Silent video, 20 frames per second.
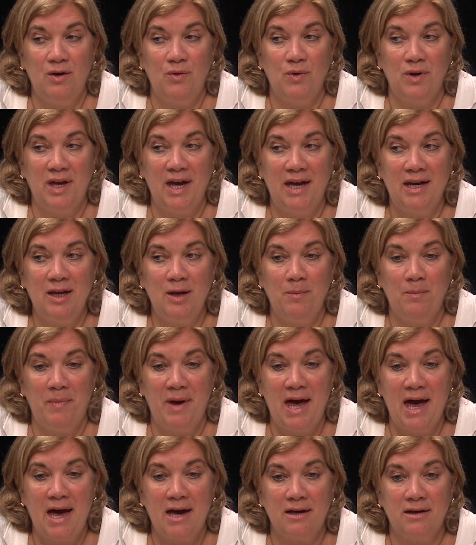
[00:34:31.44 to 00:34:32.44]
getting
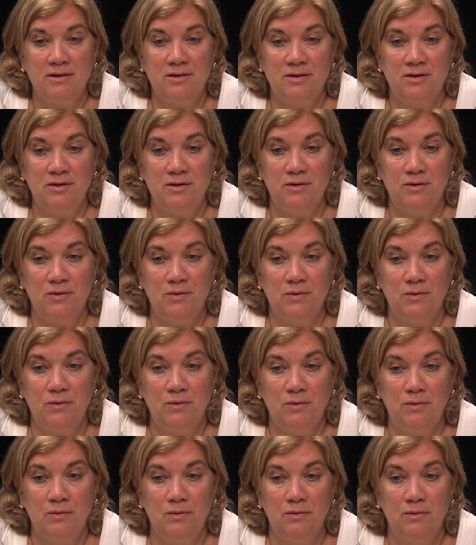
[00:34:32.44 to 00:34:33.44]
back
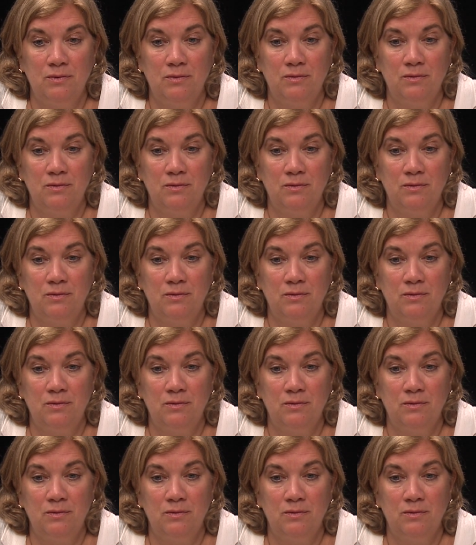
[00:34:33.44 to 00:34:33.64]
to